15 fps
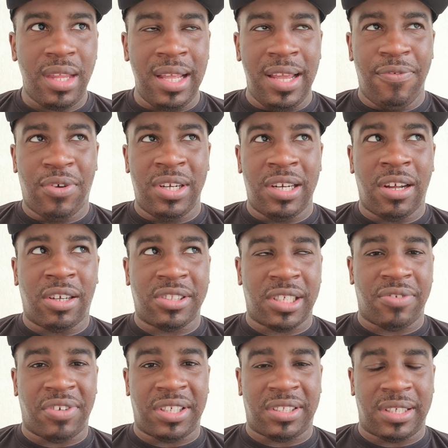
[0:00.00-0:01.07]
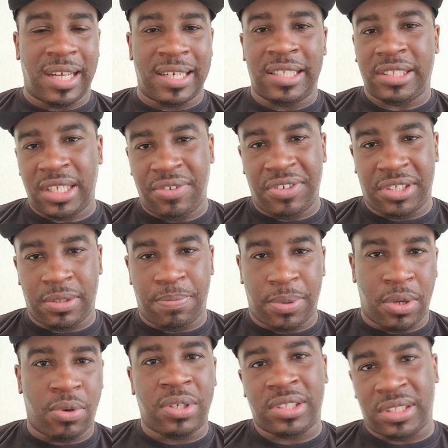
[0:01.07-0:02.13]
everyone in our generation and the generation
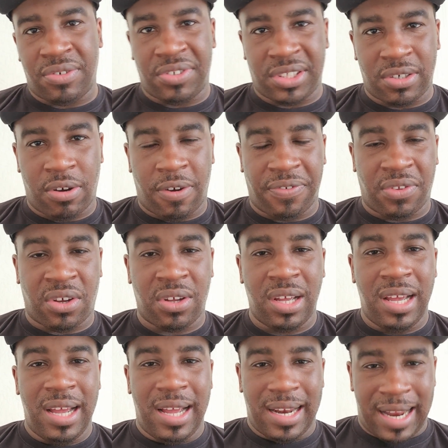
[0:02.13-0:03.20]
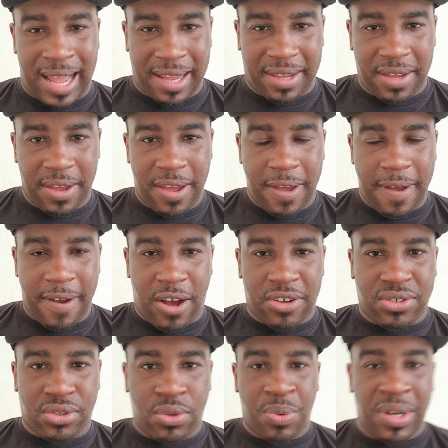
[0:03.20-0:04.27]
below and the generation after. Like,
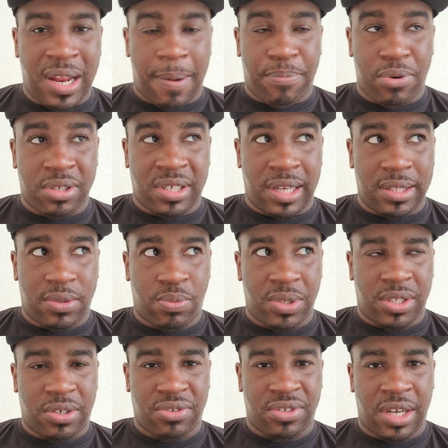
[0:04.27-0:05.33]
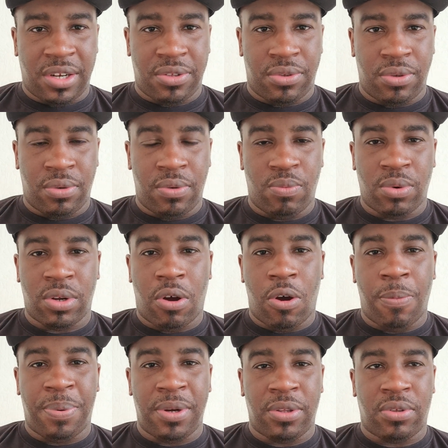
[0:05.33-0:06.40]
us doing that project, which I was trying to do, would
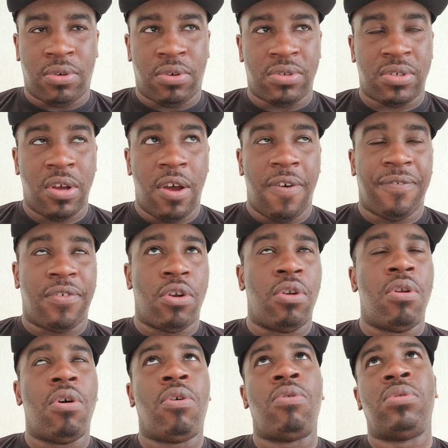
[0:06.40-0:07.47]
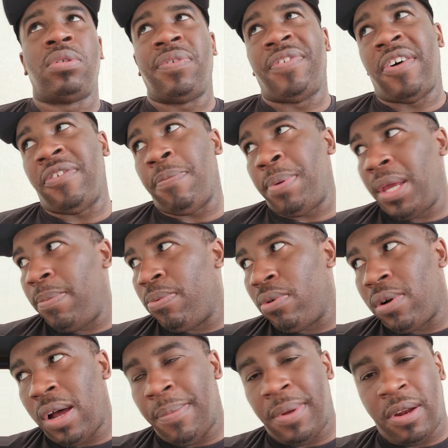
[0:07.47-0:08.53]
open the doors for loads of other people
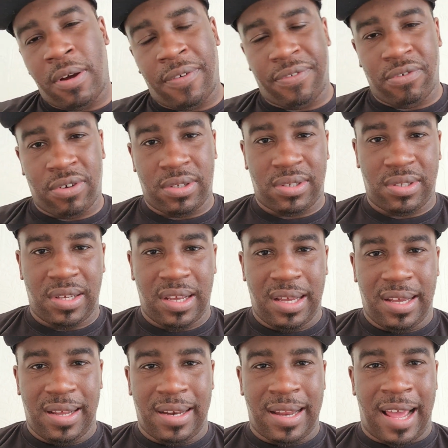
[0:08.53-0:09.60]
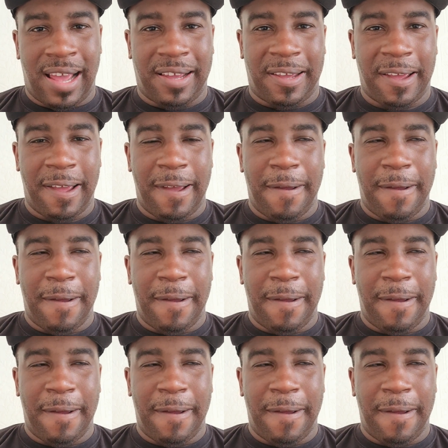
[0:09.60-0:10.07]
coming after us. Like,